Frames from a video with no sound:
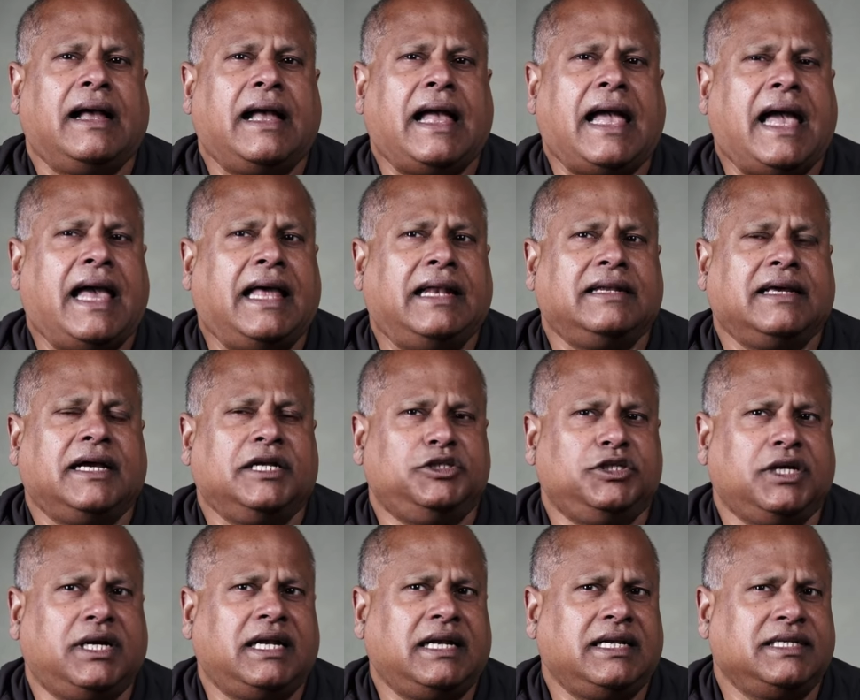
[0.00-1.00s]
And a
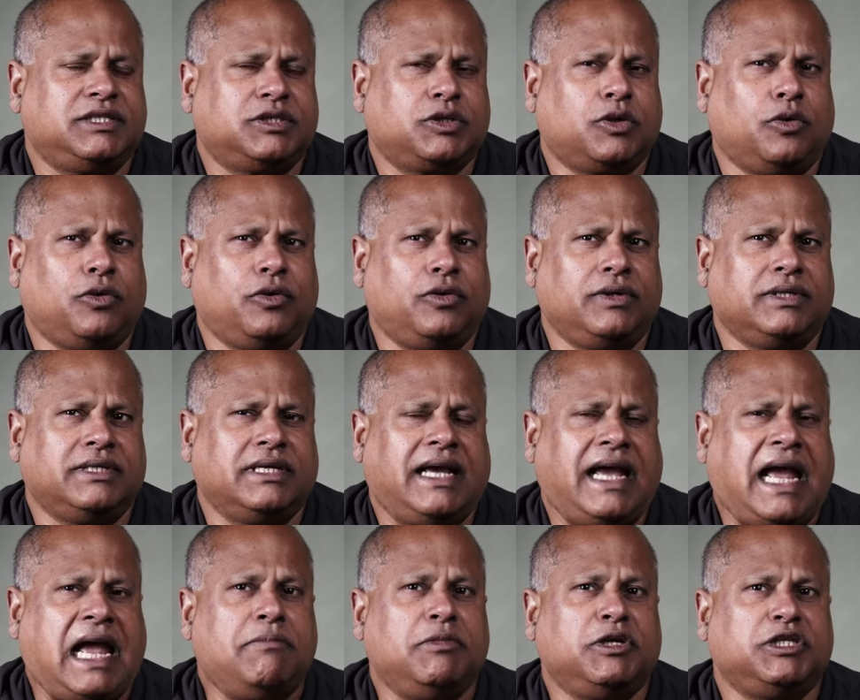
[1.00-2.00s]
journalist called
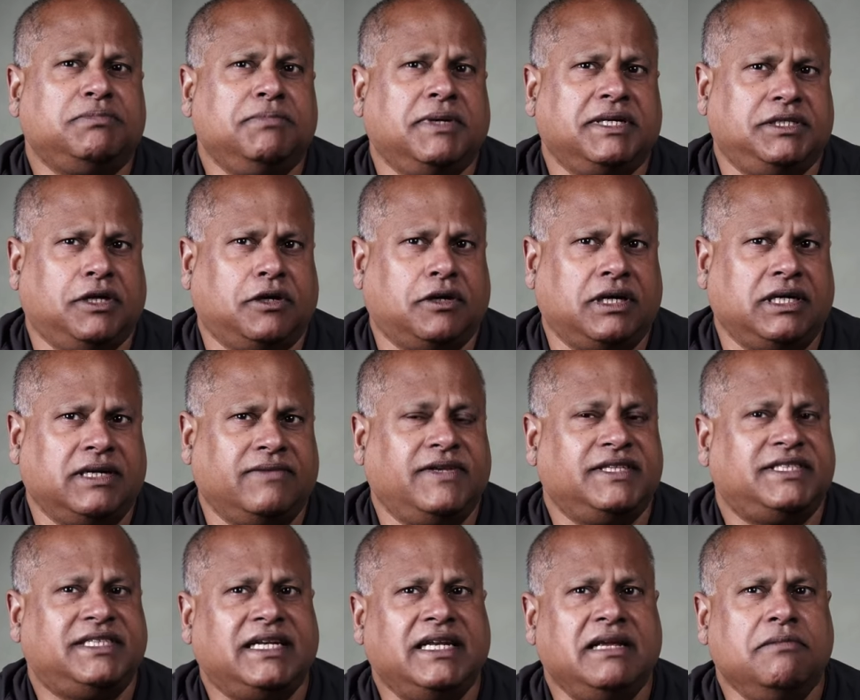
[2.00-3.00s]
Hamish McDonald of the
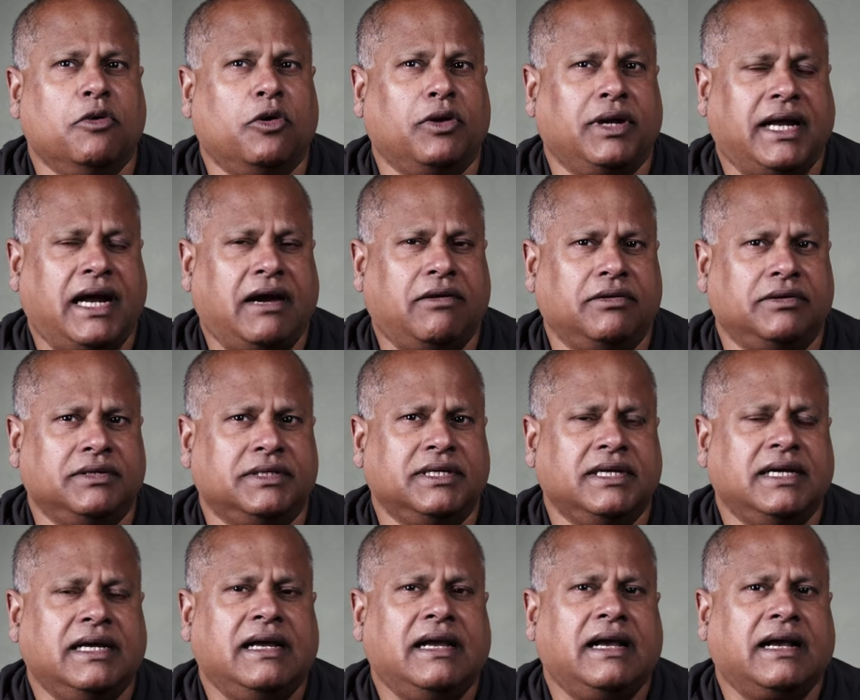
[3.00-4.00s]
Sydney Morning Herald
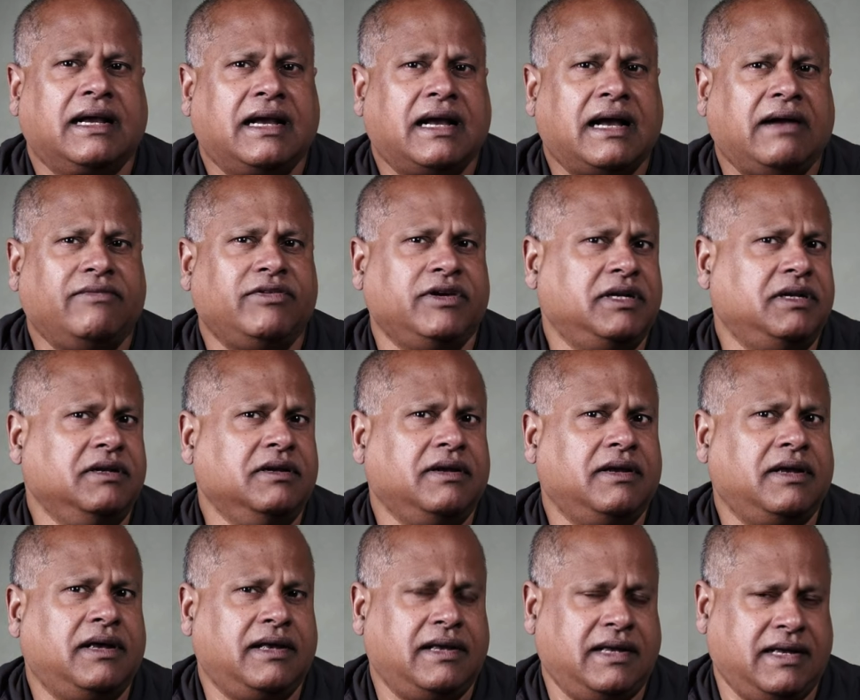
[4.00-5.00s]
covered
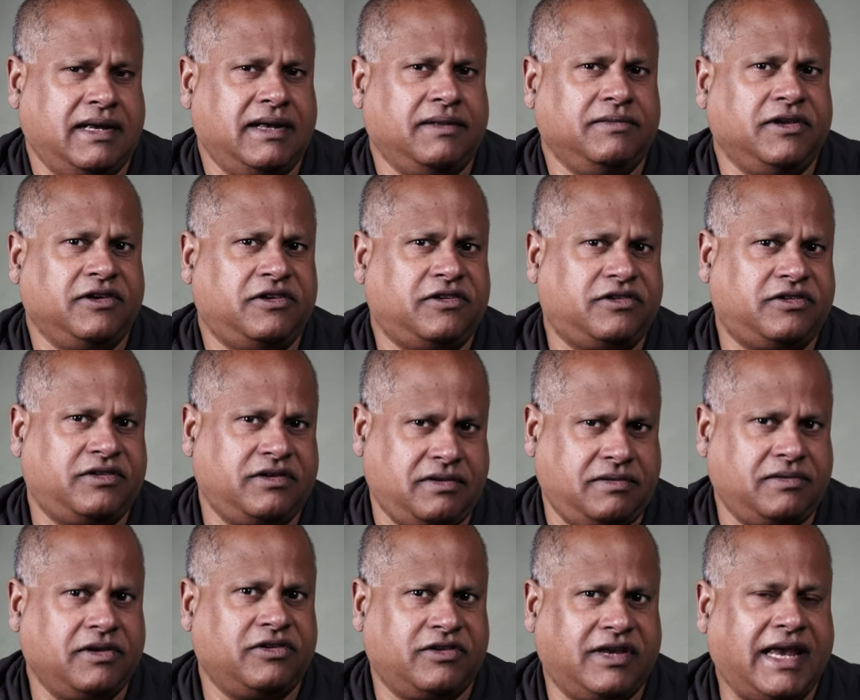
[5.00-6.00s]

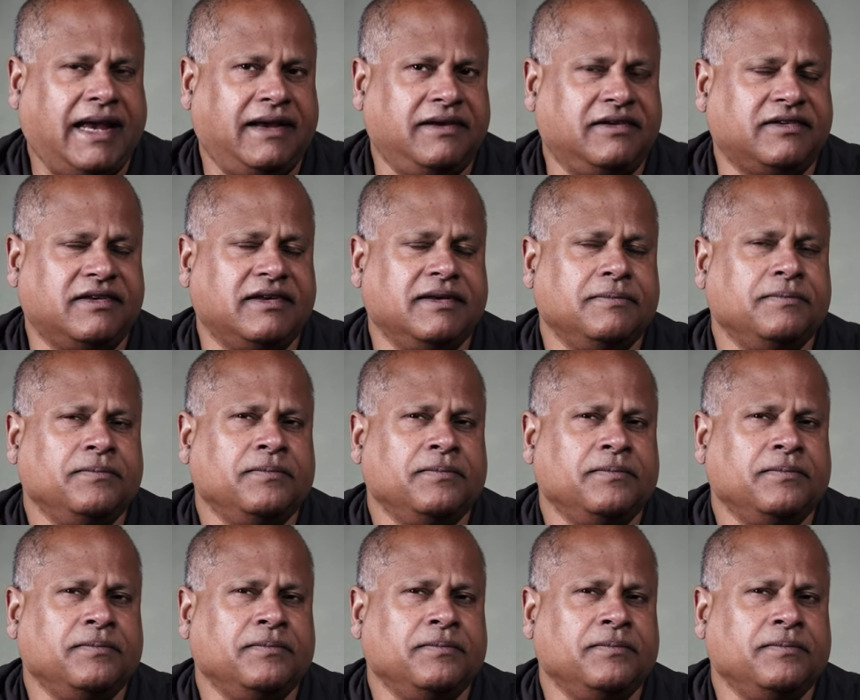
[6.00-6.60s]
this case.